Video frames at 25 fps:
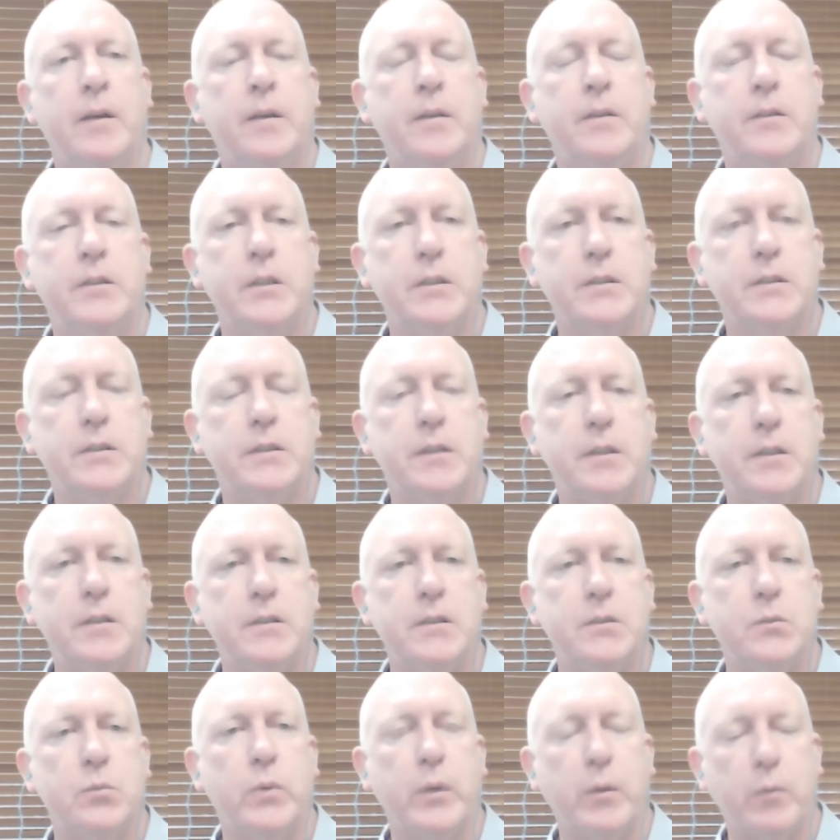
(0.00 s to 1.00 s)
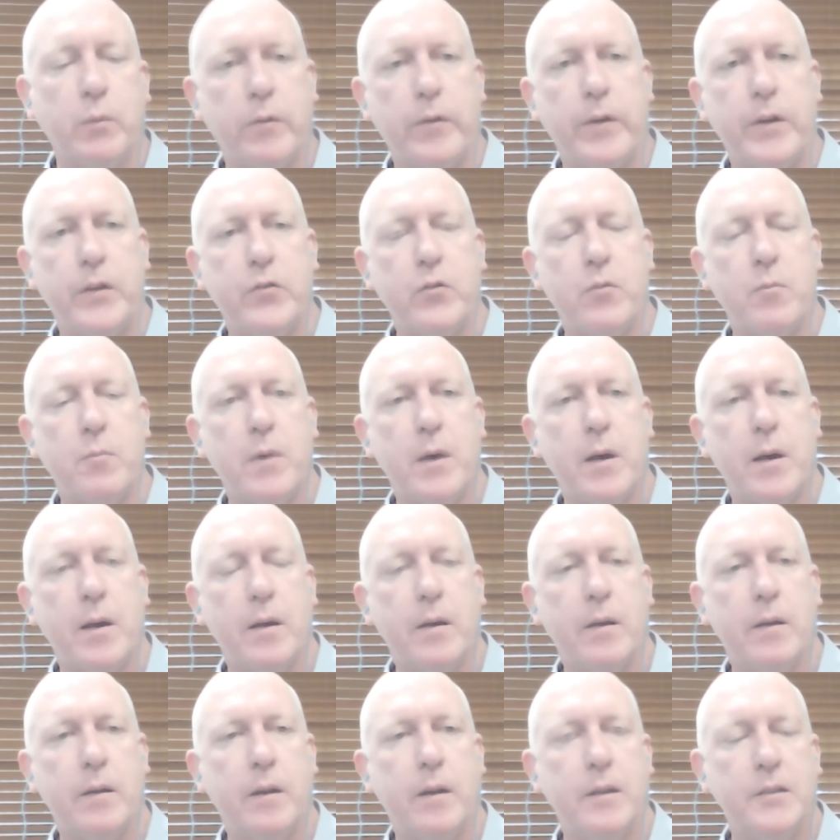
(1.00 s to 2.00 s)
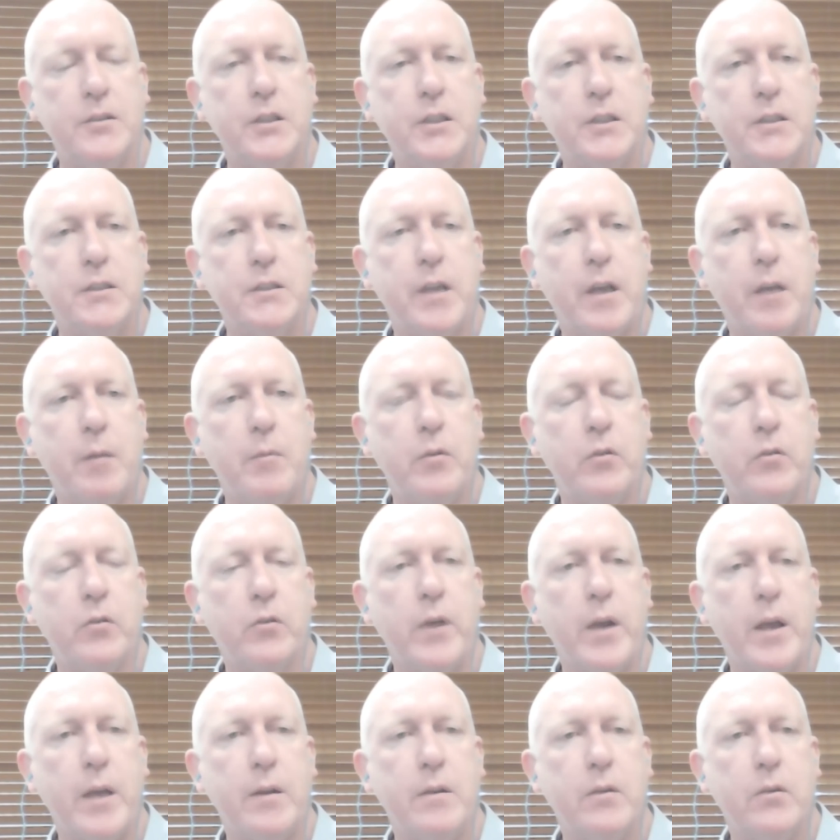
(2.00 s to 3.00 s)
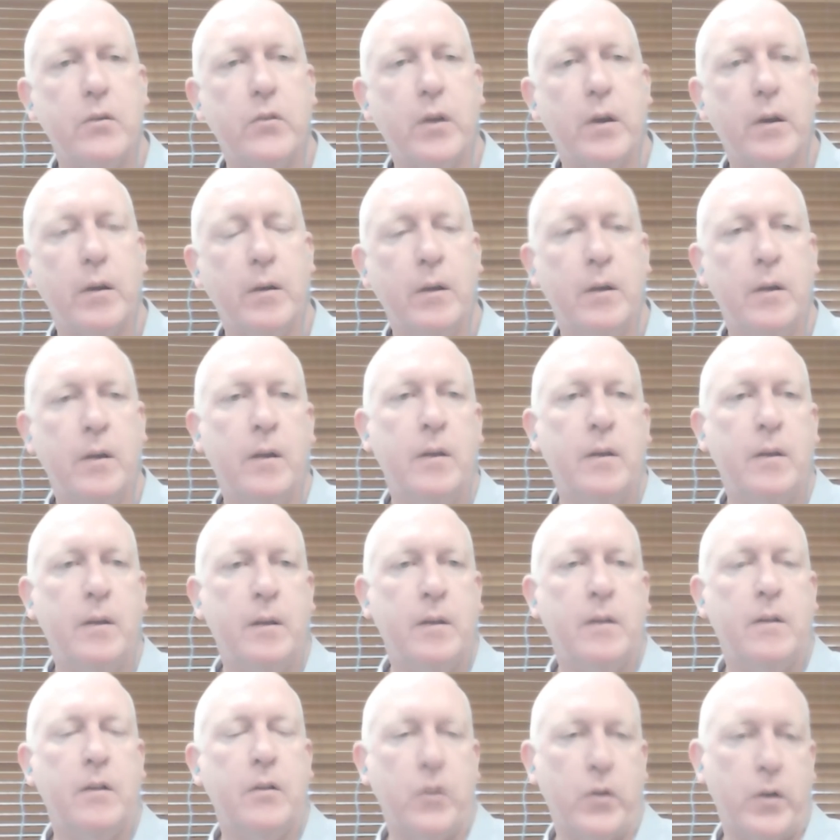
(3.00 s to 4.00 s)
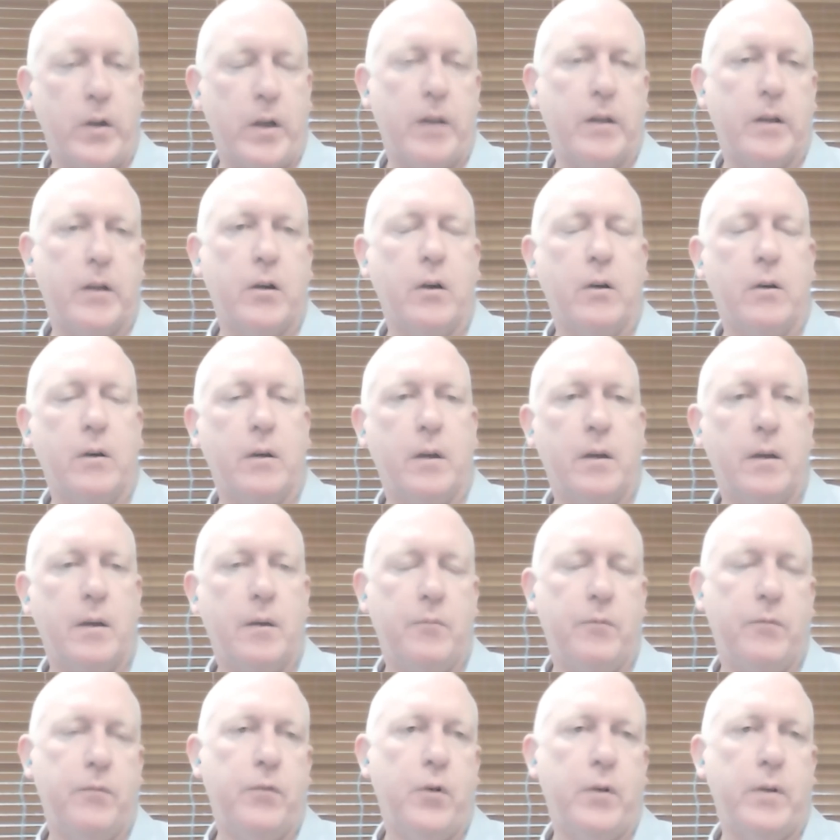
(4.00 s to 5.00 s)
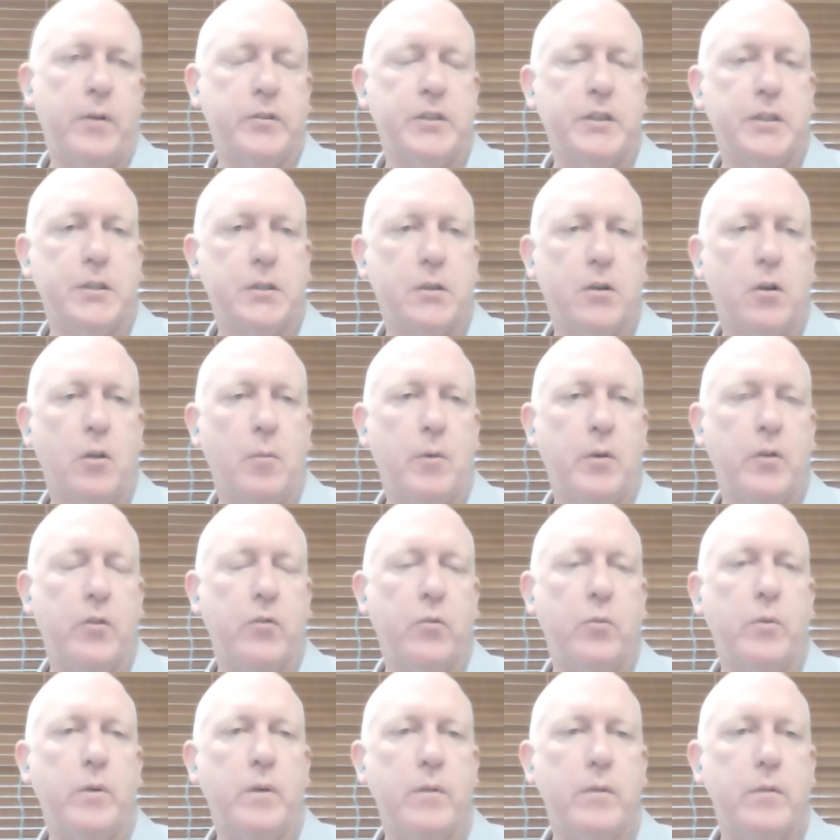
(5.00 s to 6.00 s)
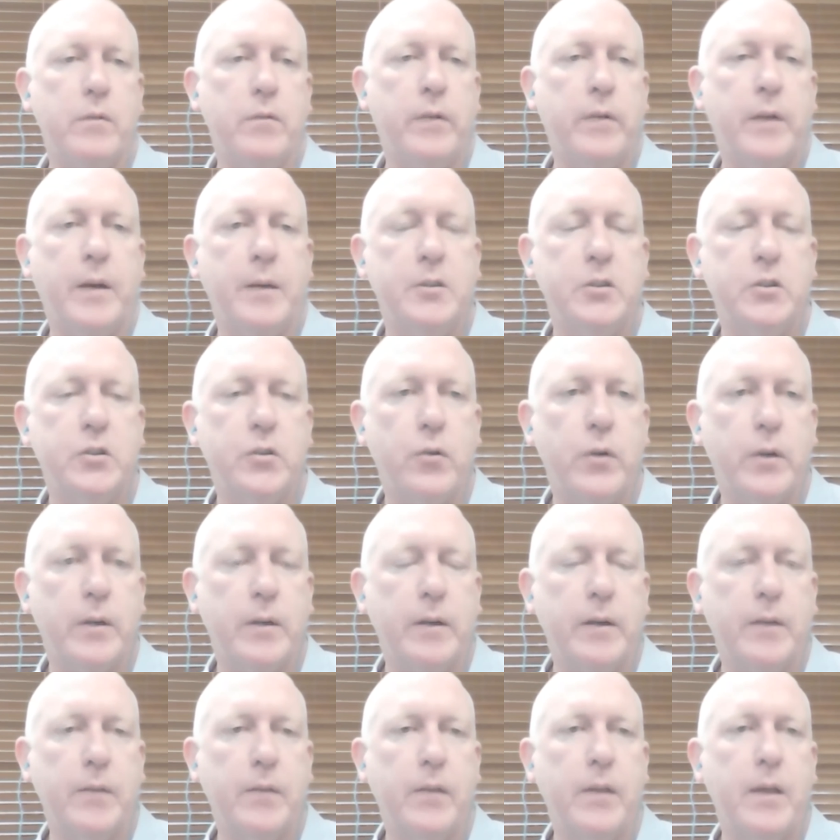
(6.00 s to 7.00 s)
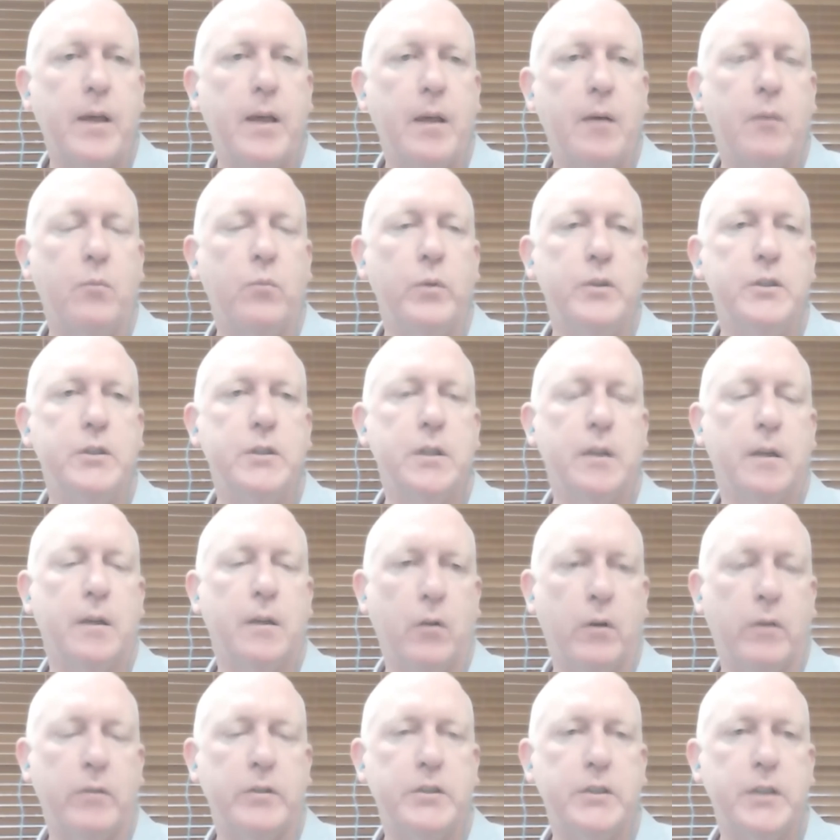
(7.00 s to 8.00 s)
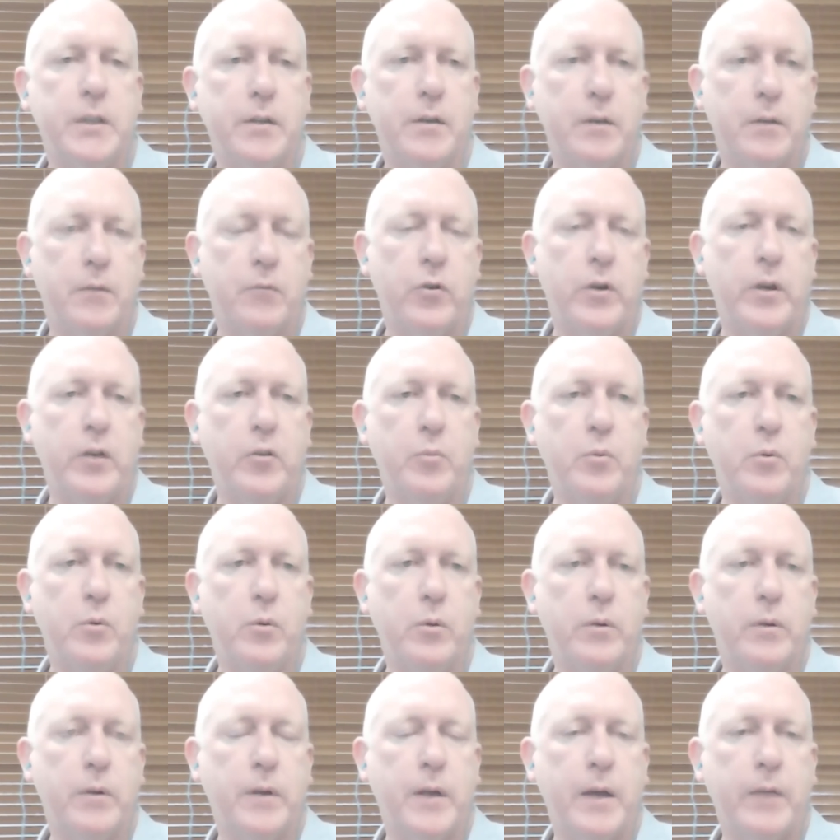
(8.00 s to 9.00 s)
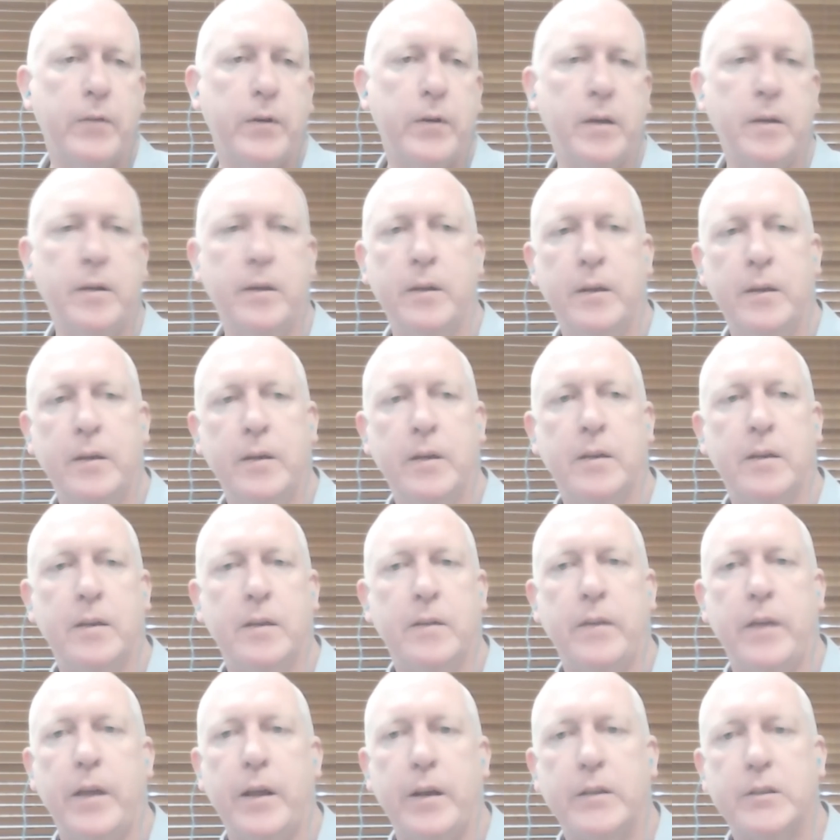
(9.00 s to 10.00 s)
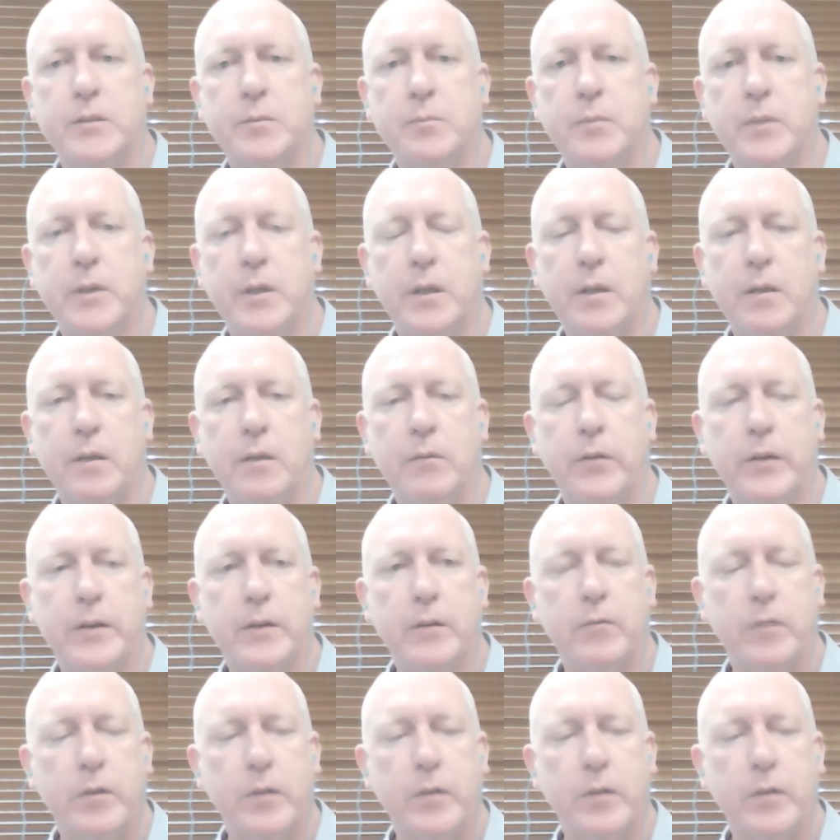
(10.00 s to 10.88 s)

Just this week, we've had some uh, another six tenements granted. So there's another uh, five or six kilometres worth of strike length there, which a lot of it's under transported cover that hasn't been effectively